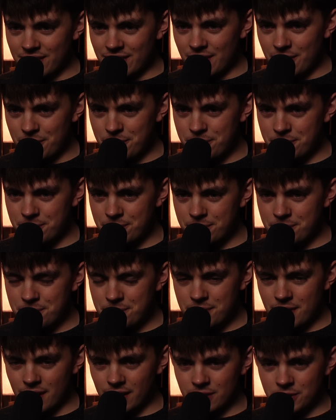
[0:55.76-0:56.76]
the
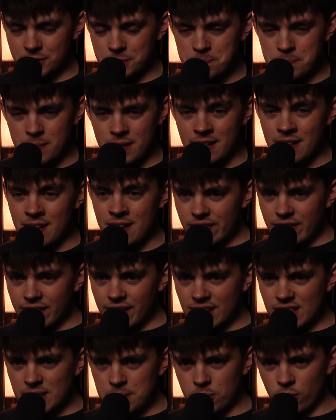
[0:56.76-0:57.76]
that looks mint. Thing
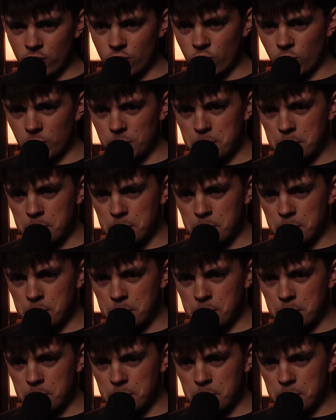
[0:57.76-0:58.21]
is, I'm not called